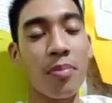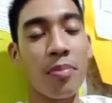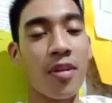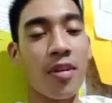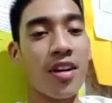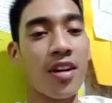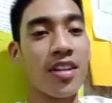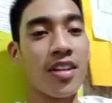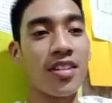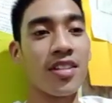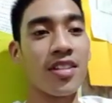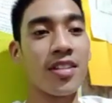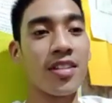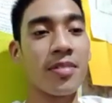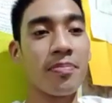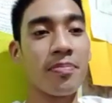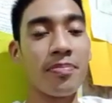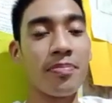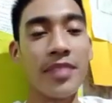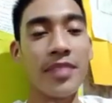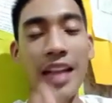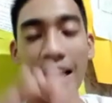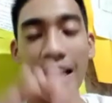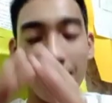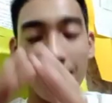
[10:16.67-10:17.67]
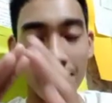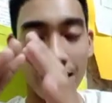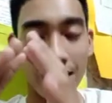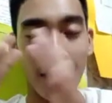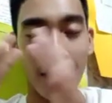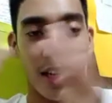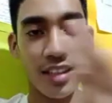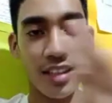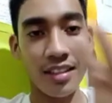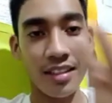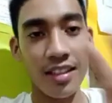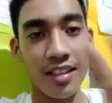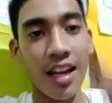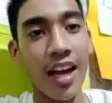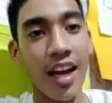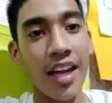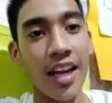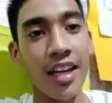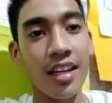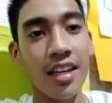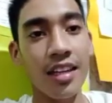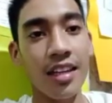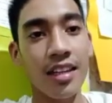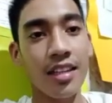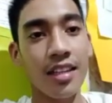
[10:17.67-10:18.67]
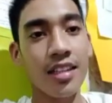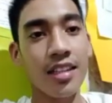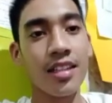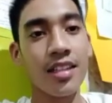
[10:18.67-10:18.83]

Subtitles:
partner, not the entire